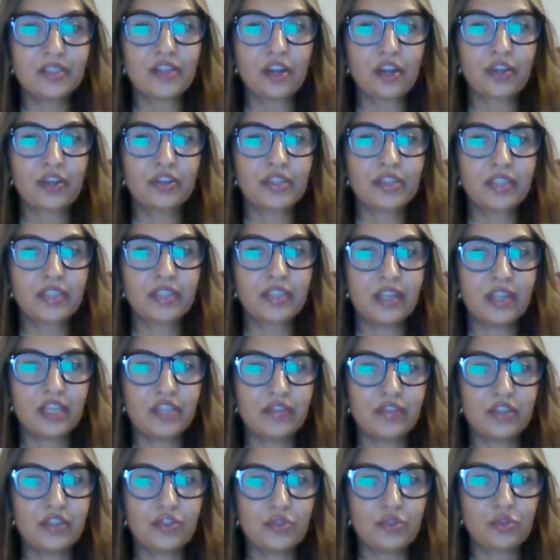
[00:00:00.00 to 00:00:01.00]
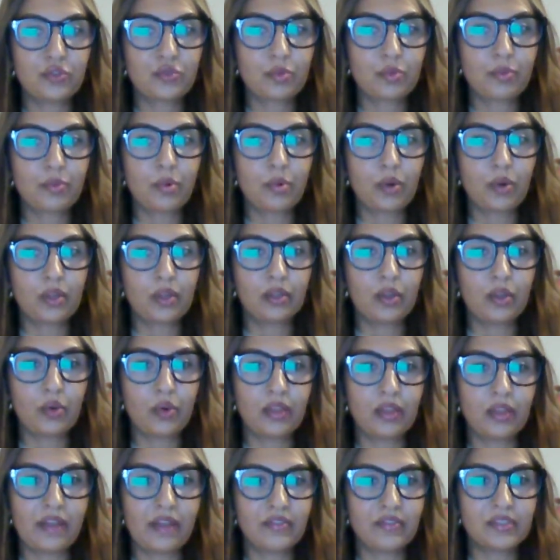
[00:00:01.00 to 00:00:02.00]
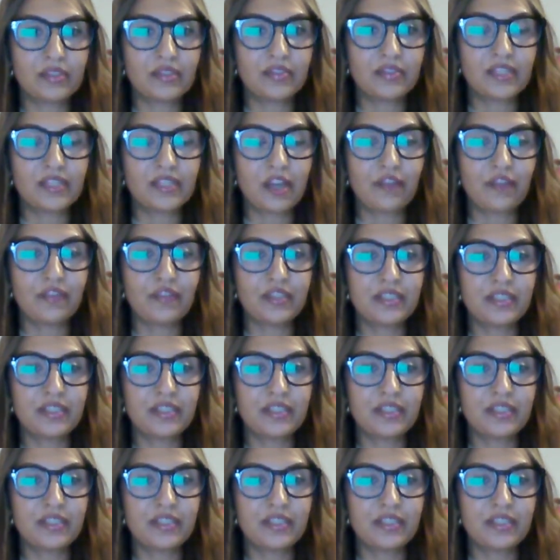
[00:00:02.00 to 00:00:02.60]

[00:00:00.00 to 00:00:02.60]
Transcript: darker skin individuals report lower levels of